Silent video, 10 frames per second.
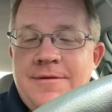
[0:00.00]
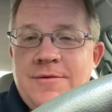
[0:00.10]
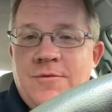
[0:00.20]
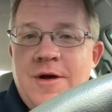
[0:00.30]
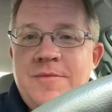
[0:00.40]
is a
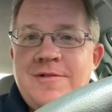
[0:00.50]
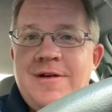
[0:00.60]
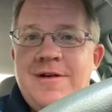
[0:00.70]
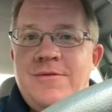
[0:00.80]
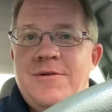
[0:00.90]

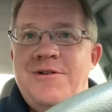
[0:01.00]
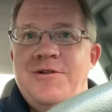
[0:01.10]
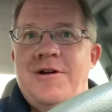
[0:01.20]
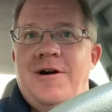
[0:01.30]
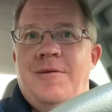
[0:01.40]
website where you
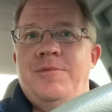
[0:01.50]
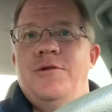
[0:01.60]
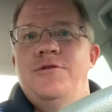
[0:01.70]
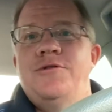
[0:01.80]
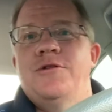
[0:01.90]
can
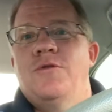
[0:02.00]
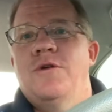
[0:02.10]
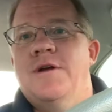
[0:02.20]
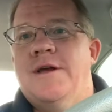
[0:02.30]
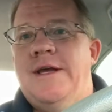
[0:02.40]
upload your
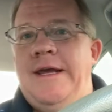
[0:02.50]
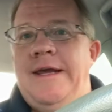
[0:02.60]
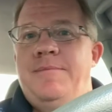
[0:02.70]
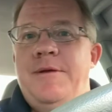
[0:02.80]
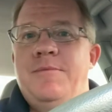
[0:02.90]
work
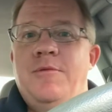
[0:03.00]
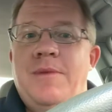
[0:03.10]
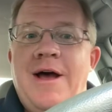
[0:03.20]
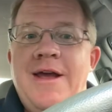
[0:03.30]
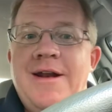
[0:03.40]
and people
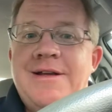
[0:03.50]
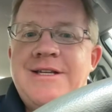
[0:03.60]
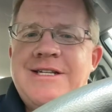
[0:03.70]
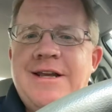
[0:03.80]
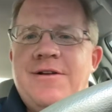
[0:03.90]
buy it on
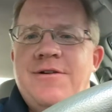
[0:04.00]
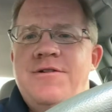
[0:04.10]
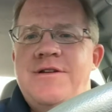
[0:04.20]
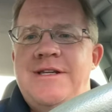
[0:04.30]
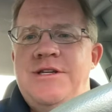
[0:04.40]

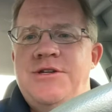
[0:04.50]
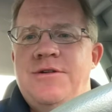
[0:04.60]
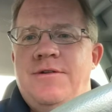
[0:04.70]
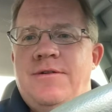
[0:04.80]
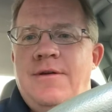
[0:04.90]
stickers,
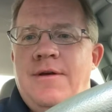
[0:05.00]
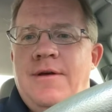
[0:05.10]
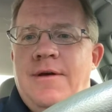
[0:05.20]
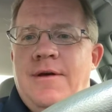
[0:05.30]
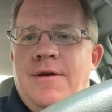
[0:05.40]
t-shirts,
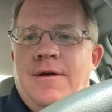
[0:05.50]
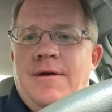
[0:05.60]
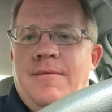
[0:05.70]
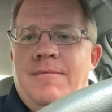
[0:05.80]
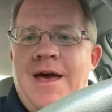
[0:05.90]

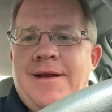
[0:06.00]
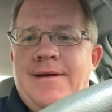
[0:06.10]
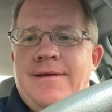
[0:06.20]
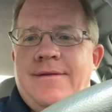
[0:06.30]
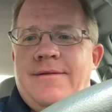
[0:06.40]

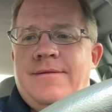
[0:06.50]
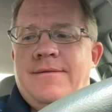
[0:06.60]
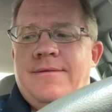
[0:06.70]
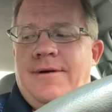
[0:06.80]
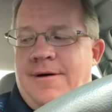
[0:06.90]
magnets,
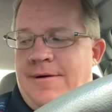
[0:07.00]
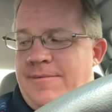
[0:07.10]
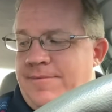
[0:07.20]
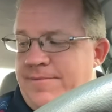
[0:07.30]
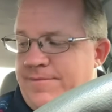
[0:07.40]

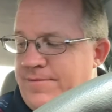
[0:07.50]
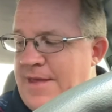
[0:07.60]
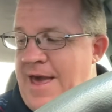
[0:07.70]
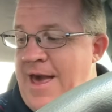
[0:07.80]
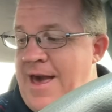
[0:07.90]

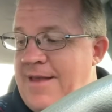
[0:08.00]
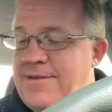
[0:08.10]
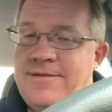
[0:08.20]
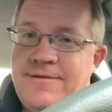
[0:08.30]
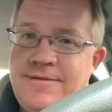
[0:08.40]

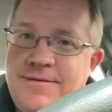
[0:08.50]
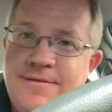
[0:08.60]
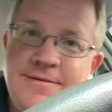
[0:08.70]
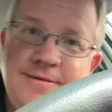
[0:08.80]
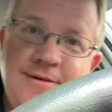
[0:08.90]

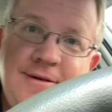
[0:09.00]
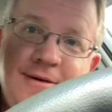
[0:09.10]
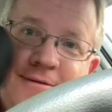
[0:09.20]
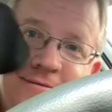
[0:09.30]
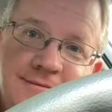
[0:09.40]
hats, you
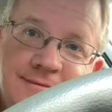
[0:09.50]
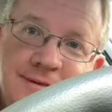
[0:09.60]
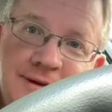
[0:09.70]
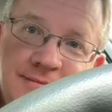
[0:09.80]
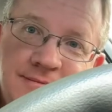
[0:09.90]
know, like